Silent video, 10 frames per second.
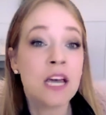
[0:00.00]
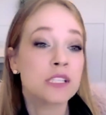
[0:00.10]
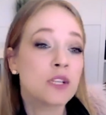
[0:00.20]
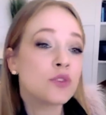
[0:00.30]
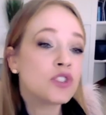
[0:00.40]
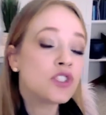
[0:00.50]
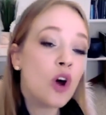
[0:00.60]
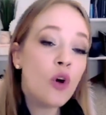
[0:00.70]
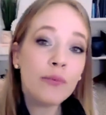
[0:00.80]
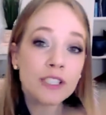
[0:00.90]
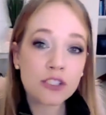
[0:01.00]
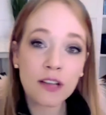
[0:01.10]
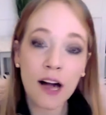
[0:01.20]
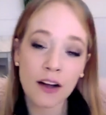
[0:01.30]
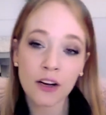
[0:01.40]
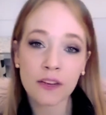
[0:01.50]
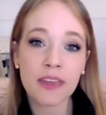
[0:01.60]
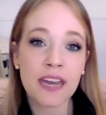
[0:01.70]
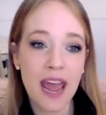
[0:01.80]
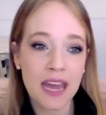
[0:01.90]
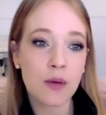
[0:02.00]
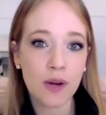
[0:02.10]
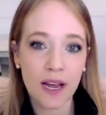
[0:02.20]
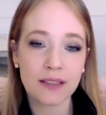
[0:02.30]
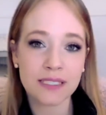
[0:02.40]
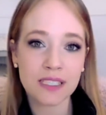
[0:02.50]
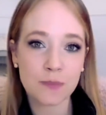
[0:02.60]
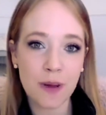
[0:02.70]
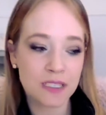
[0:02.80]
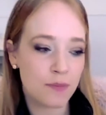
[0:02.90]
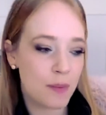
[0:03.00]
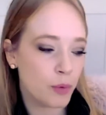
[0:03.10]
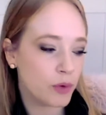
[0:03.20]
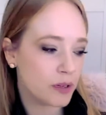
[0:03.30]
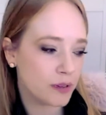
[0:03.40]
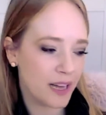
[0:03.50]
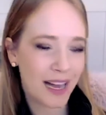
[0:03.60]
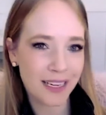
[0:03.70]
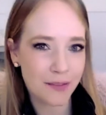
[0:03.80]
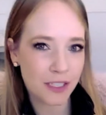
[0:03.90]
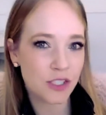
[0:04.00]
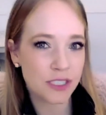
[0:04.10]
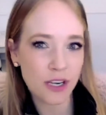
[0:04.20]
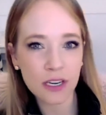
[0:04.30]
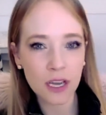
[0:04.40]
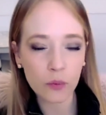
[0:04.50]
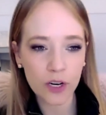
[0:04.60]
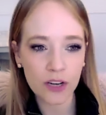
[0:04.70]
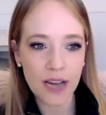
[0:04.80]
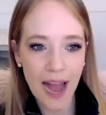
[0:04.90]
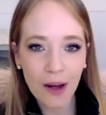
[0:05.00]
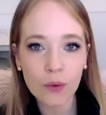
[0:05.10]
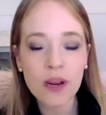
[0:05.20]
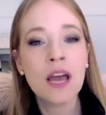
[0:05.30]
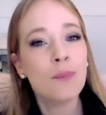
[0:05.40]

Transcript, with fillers: So, so much longer than anyone else expected. People were kind of actually starting to get weirded out.